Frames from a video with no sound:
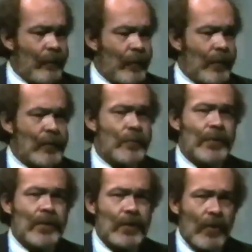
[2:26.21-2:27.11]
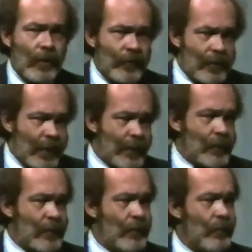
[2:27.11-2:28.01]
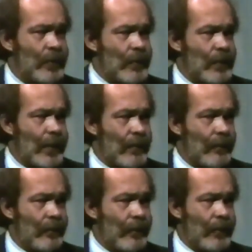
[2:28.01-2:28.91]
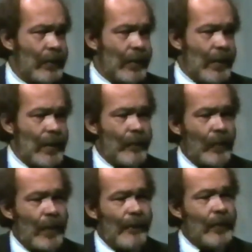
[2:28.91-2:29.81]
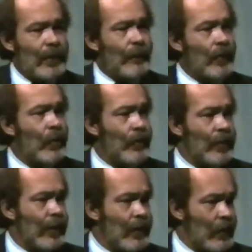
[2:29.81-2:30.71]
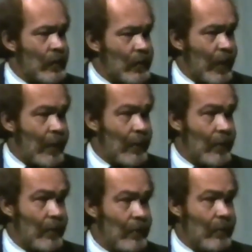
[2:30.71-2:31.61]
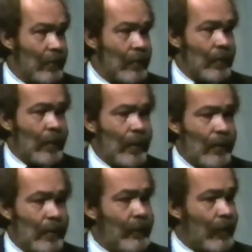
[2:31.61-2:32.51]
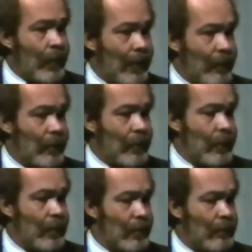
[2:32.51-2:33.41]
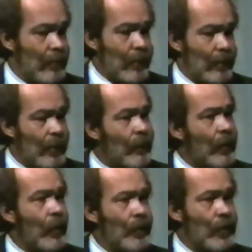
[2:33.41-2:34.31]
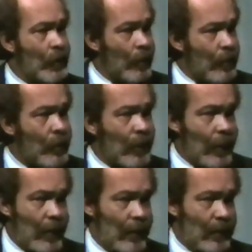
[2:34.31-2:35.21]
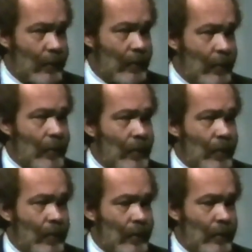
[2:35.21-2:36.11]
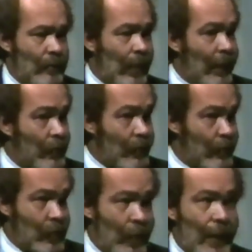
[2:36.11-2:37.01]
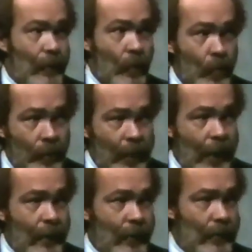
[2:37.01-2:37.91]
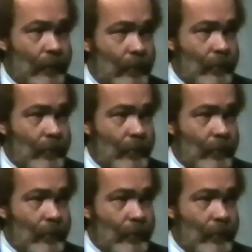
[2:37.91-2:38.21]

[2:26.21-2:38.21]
their speech calls attention to itself, if they're having difficulty understanding, if they're having difficulty communicating, either the child or the adult,